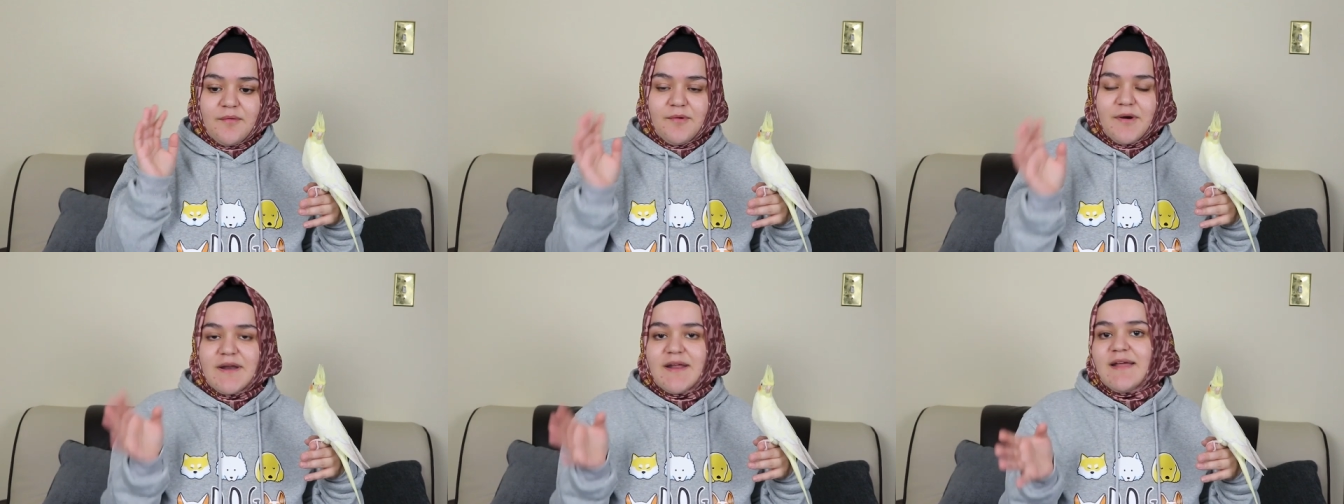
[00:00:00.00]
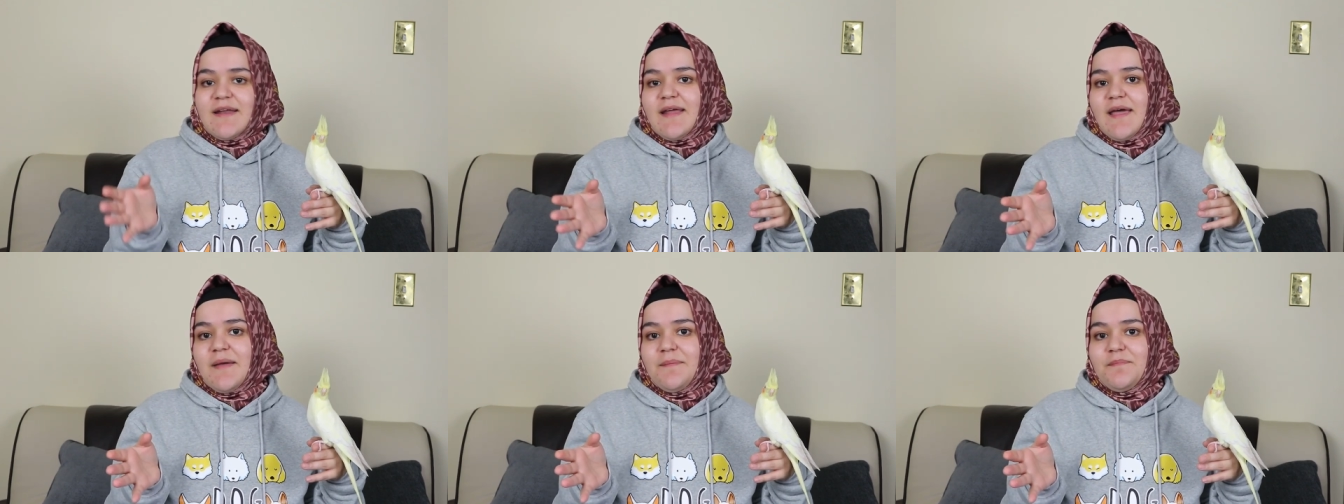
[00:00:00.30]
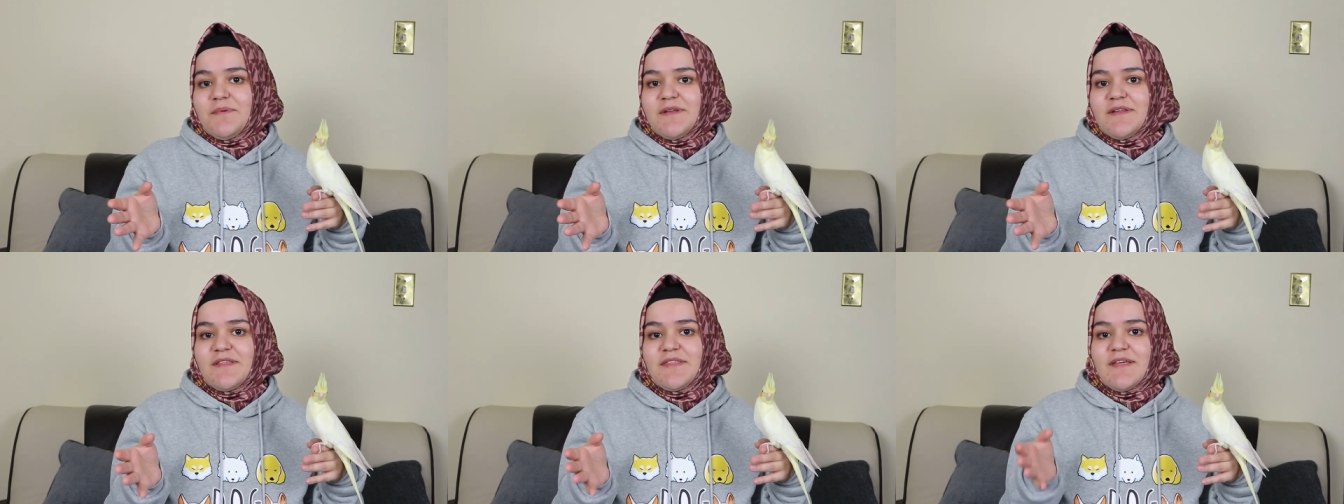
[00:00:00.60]
what had
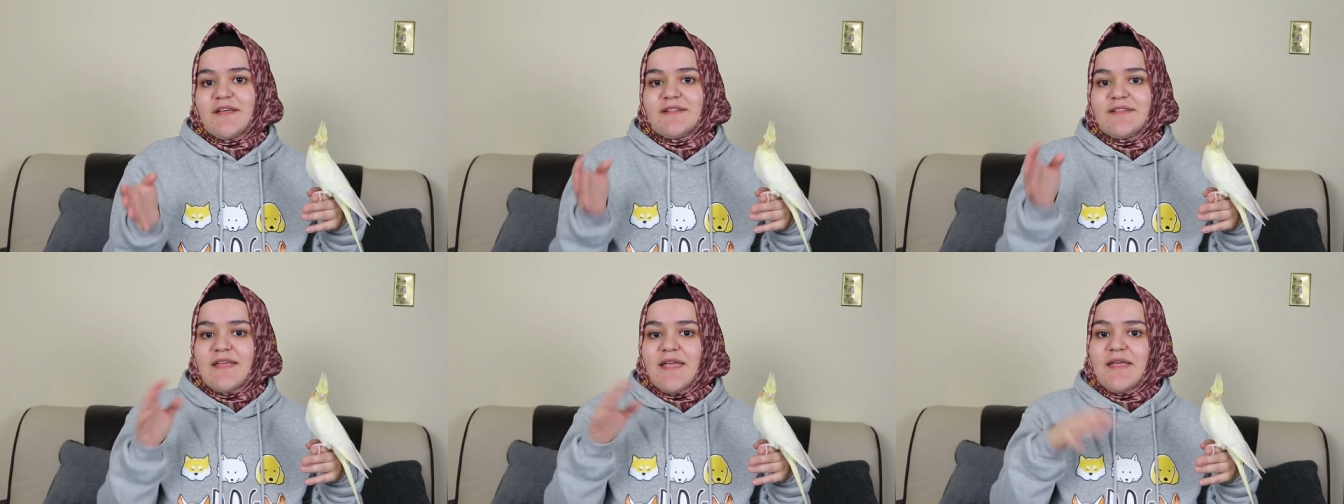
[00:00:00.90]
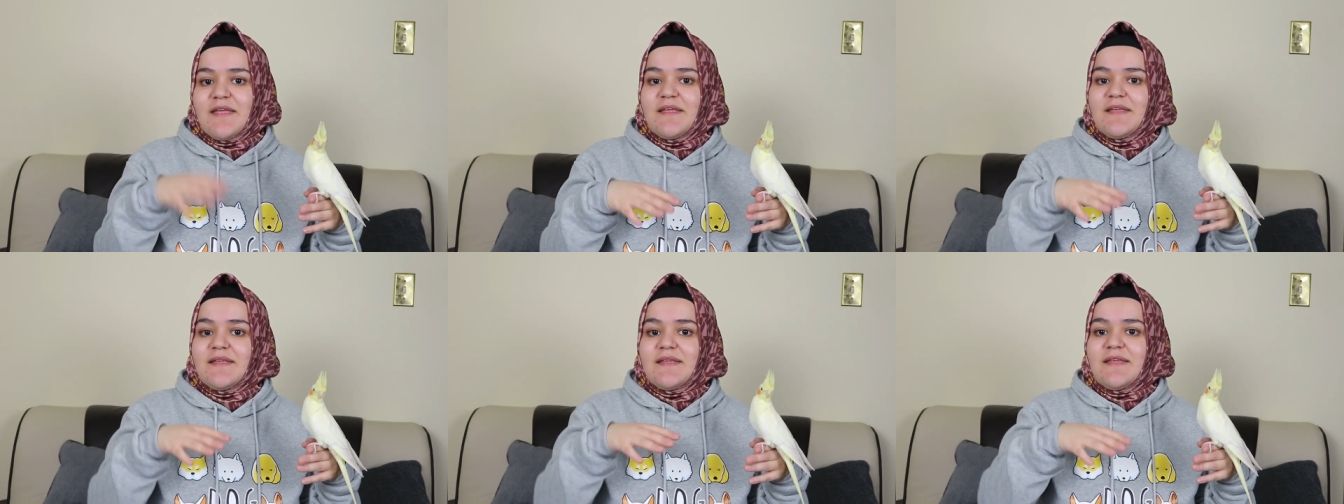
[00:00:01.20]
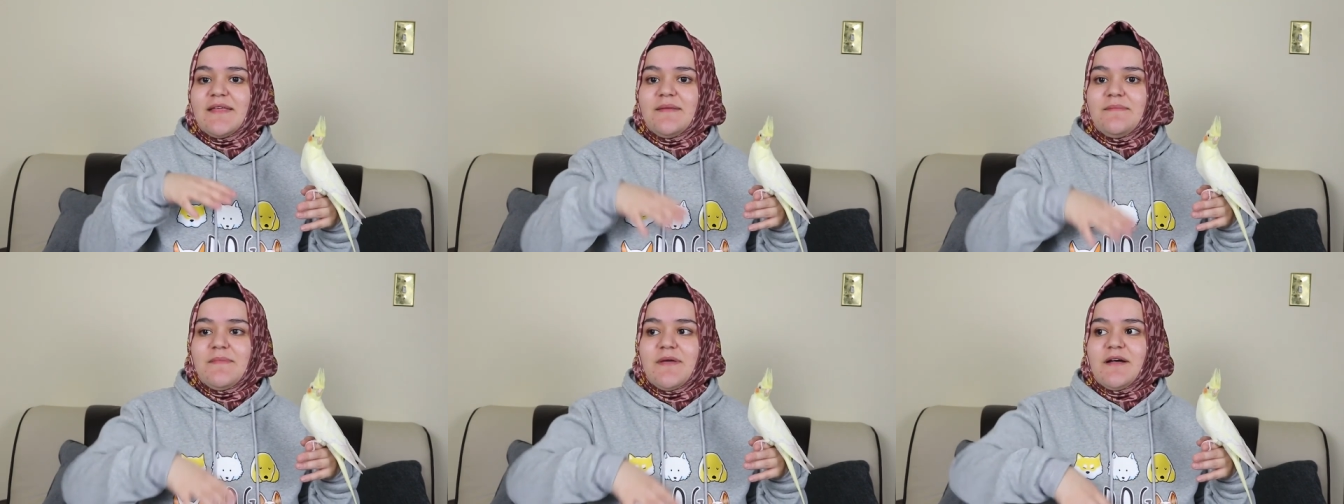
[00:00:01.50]
happened is that they
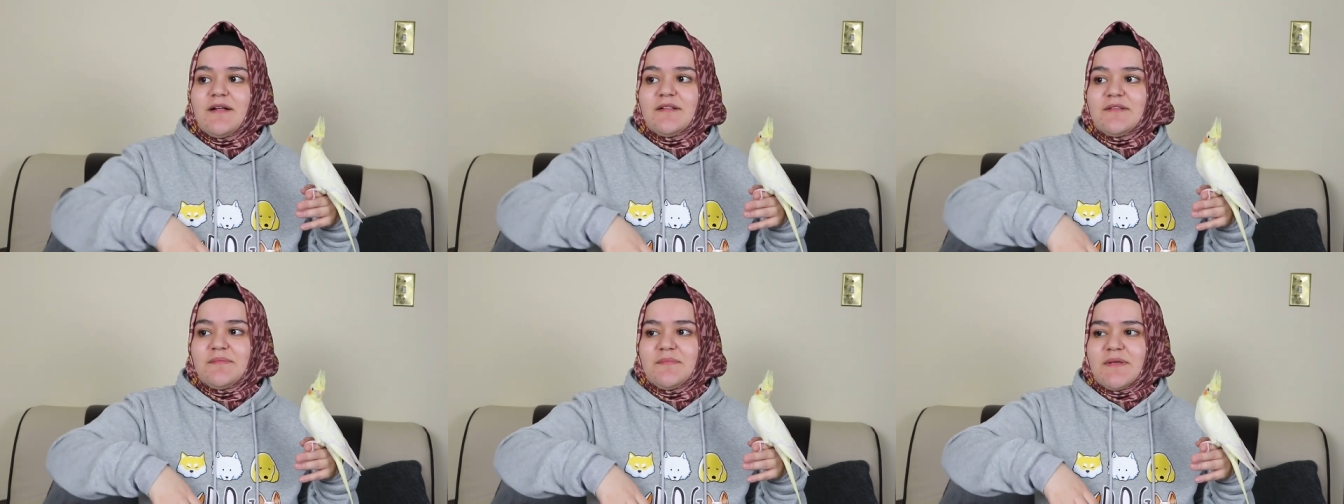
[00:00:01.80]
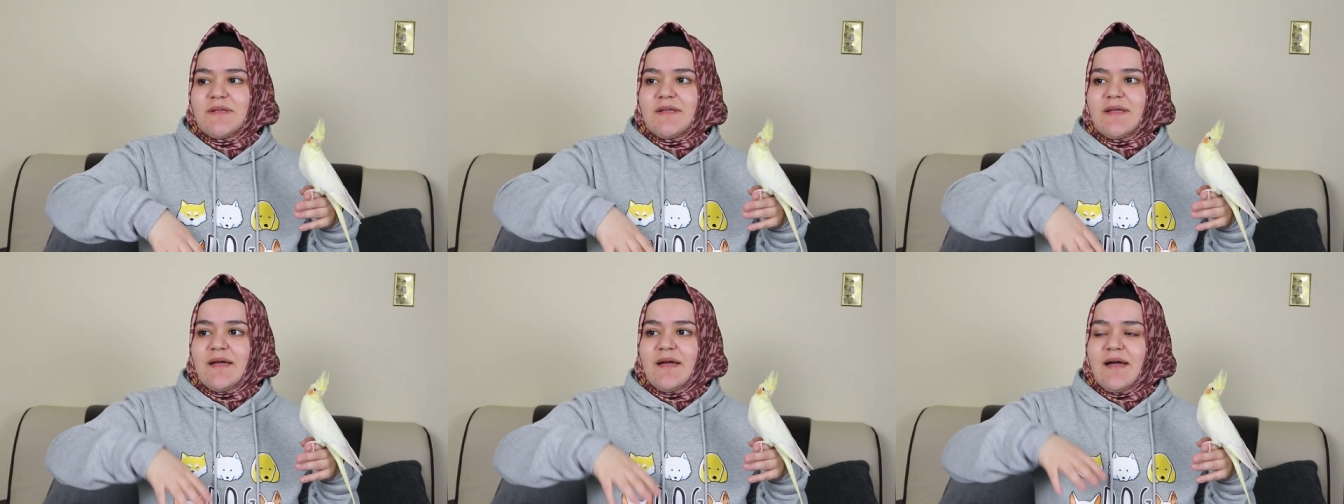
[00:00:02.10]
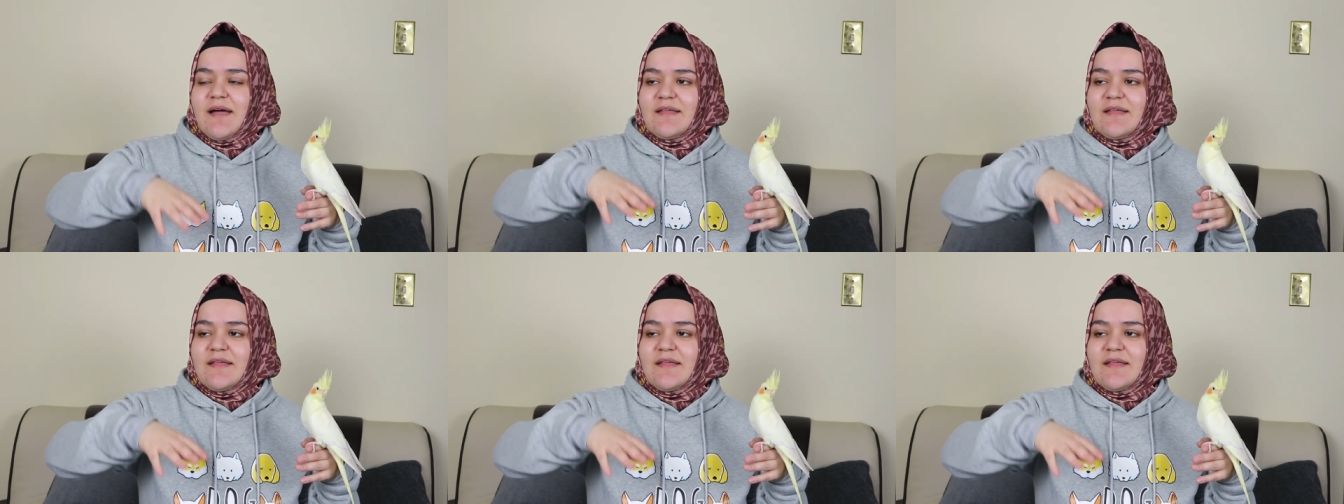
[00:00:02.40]
emailed me,